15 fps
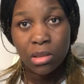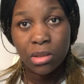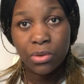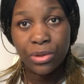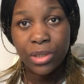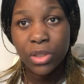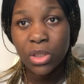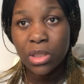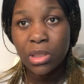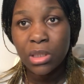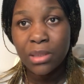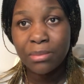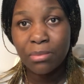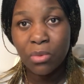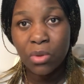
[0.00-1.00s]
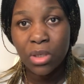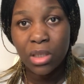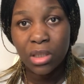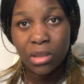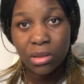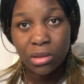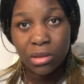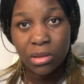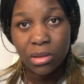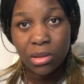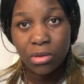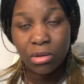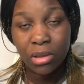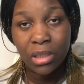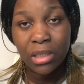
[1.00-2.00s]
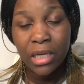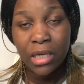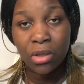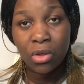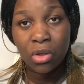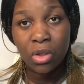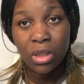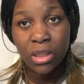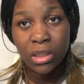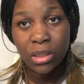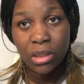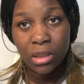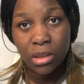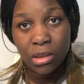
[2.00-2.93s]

You're a chain smoker. You're an alcoholic.